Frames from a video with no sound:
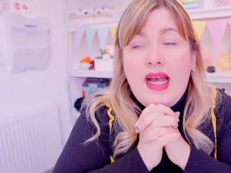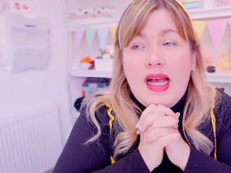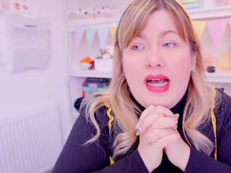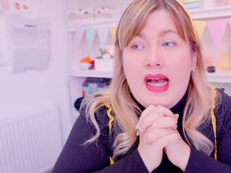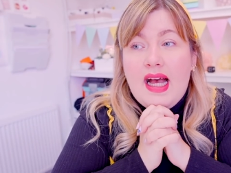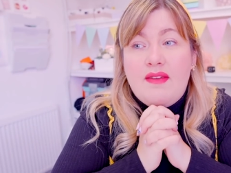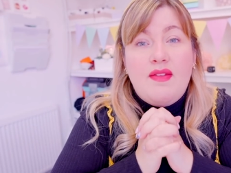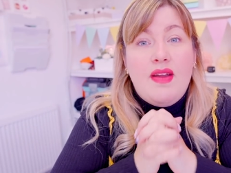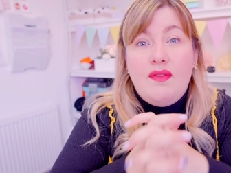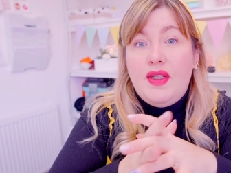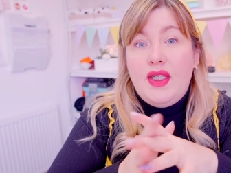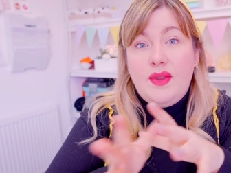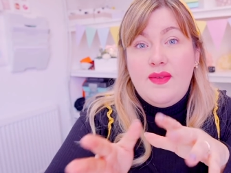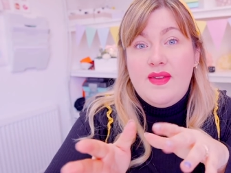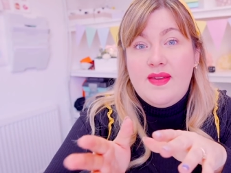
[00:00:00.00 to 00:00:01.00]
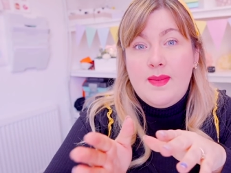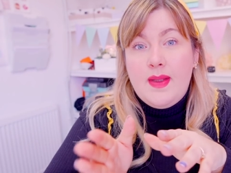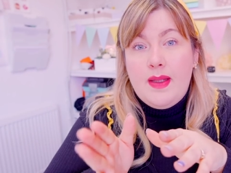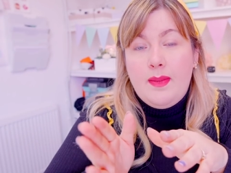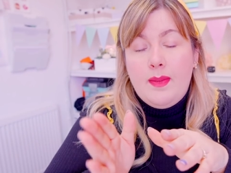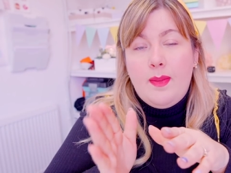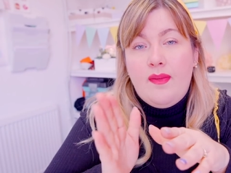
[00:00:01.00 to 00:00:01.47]
Uh, I've never used this
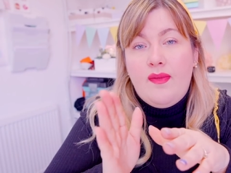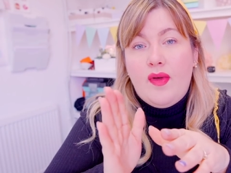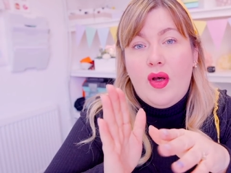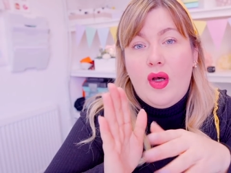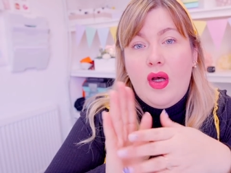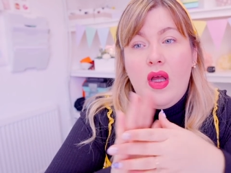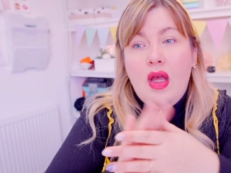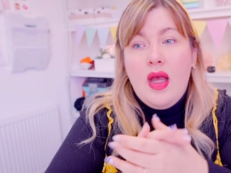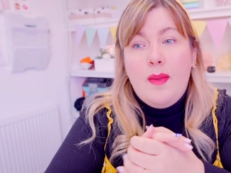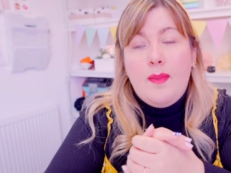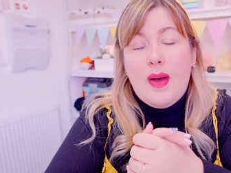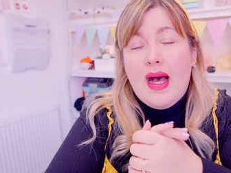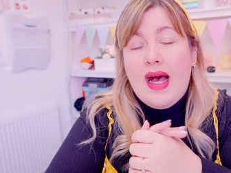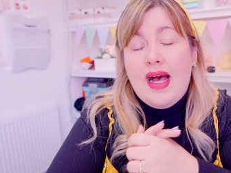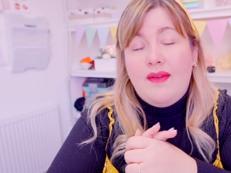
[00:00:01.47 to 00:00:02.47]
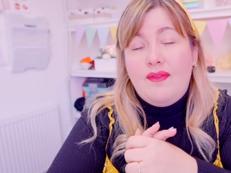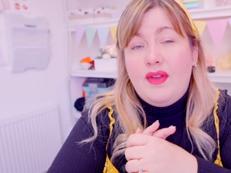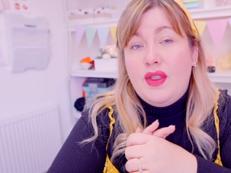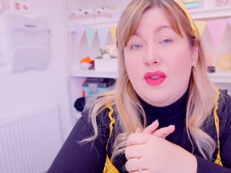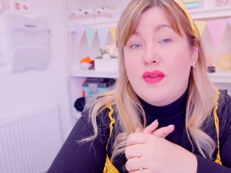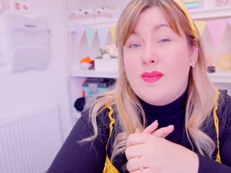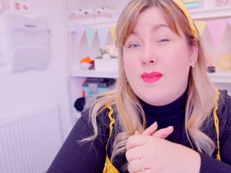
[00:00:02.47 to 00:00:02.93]
paper before, but I have
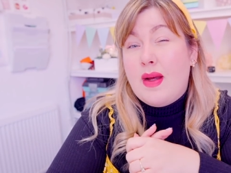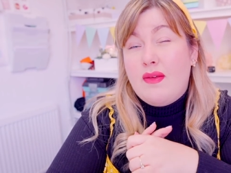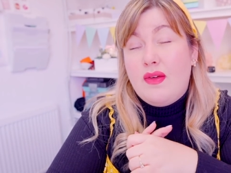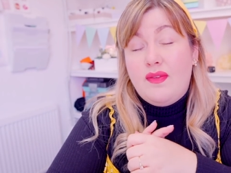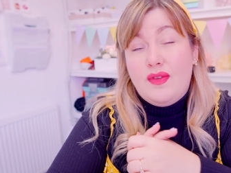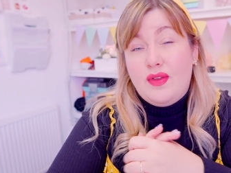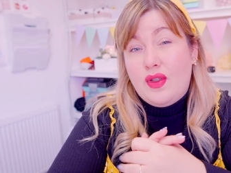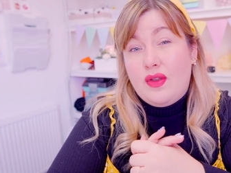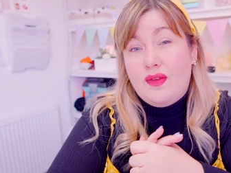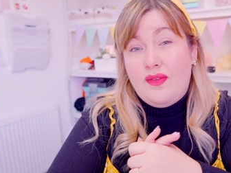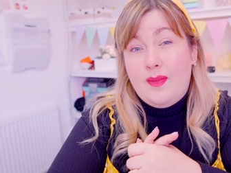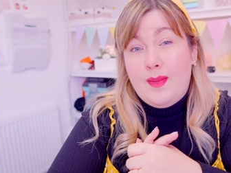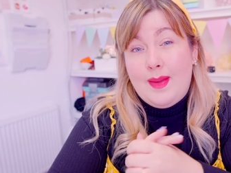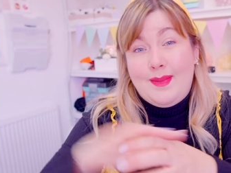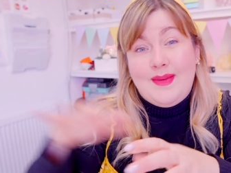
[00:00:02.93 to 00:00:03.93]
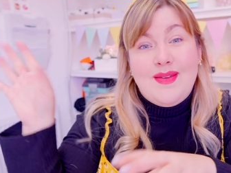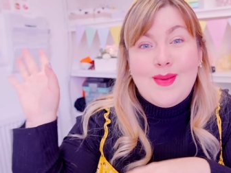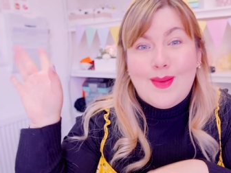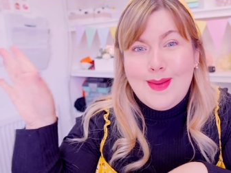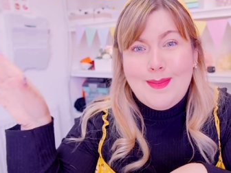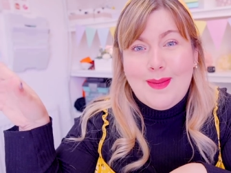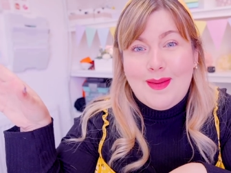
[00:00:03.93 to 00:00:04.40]
used Marrutt photography paper.
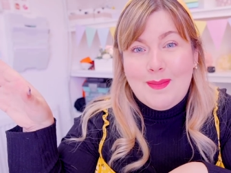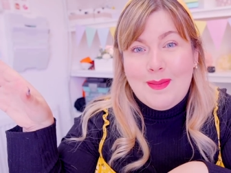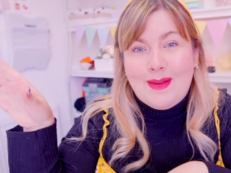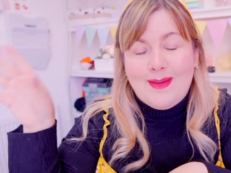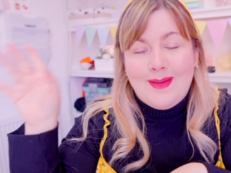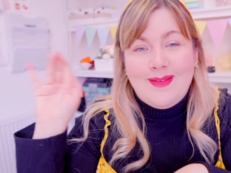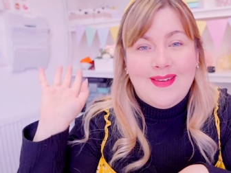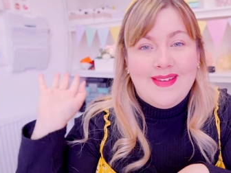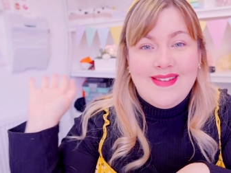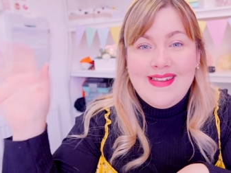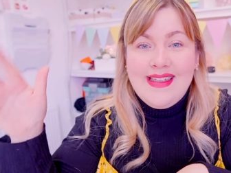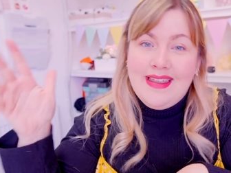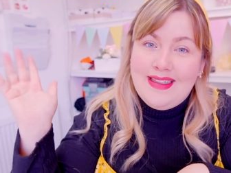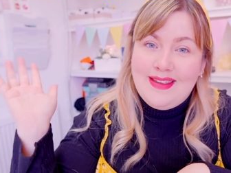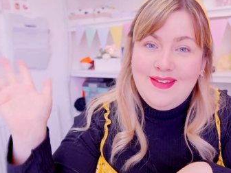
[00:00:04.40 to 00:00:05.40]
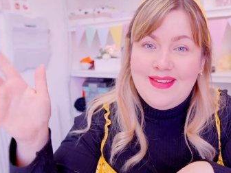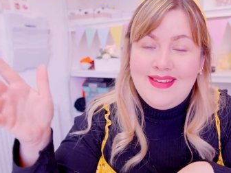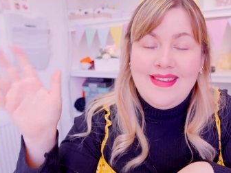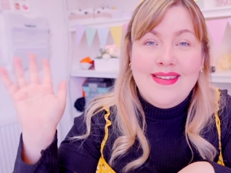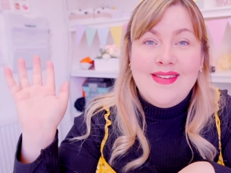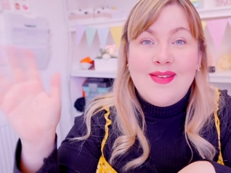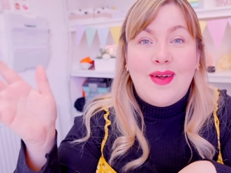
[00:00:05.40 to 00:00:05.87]
Sorry about the background noise, the
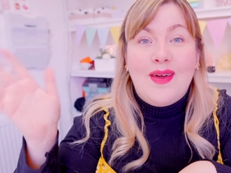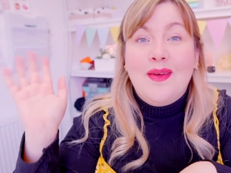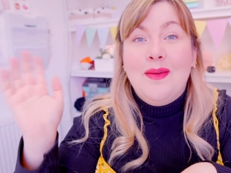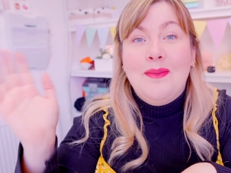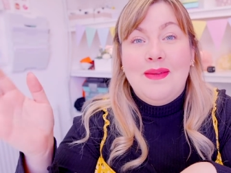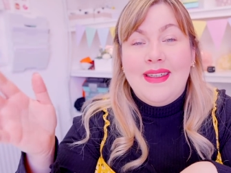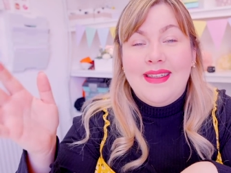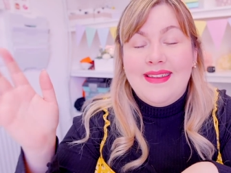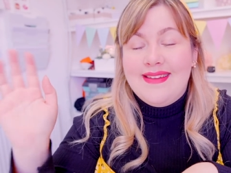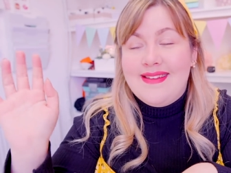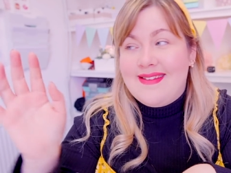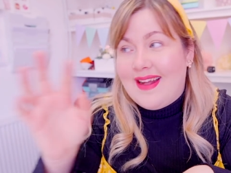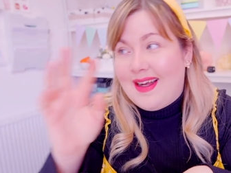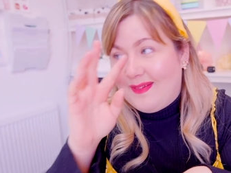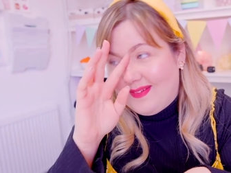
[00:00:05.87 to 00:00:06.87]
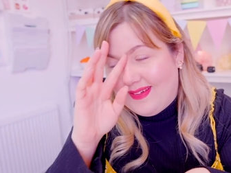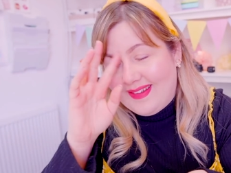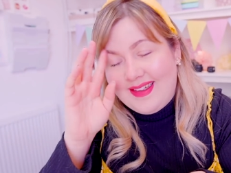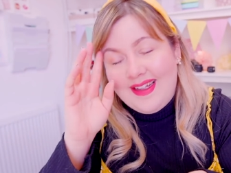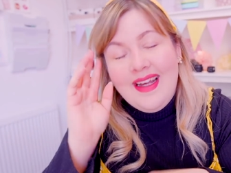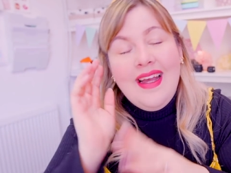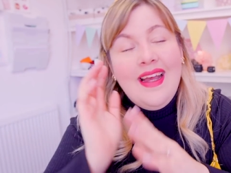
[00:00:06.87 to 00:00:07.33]
electricians are all coming in to start
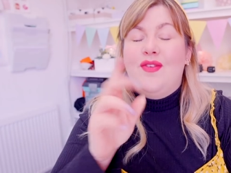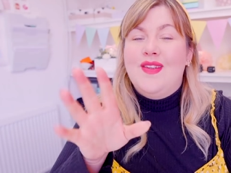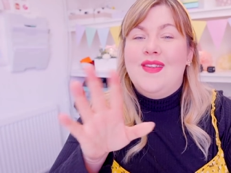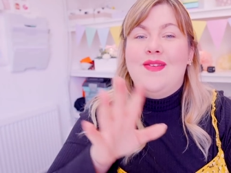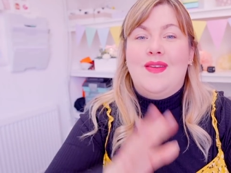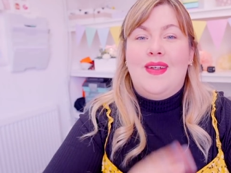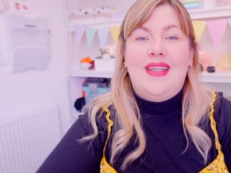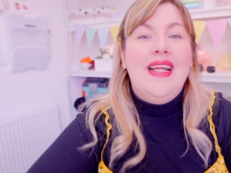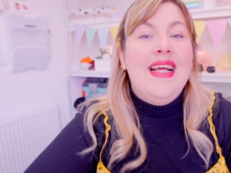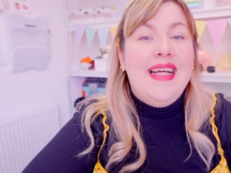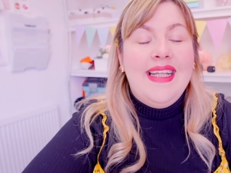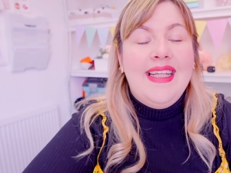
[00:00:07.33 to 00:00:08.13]
work. First of all,